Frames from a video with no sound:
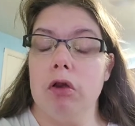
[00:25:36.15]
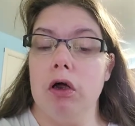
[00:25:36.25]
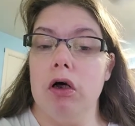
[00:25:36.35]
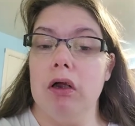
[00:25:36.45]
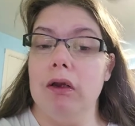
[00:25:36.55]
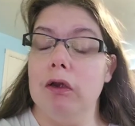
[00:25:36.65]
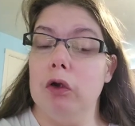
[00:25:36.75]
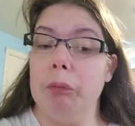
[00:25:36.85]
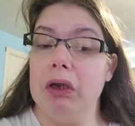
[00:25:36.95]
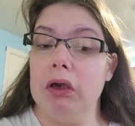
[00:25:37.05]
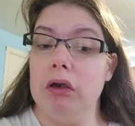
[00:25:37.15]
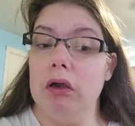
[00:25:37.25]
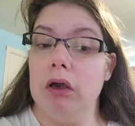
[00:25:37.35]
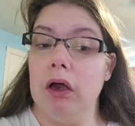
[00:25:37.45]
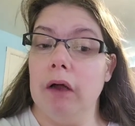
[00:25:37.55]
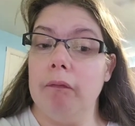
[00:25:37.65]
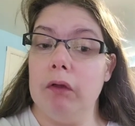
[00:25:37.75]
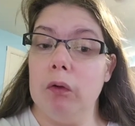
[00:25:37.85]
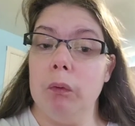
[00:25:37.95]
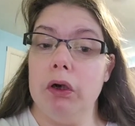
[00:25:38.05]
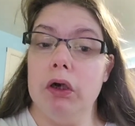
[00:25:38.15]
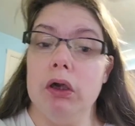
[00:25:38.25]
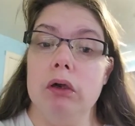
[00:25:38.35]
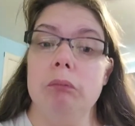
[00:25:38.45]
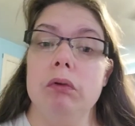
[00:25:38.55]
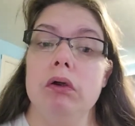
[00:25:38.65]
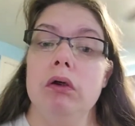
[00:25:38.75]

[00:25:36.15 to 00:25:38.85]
vlog a little bit at the aquarium.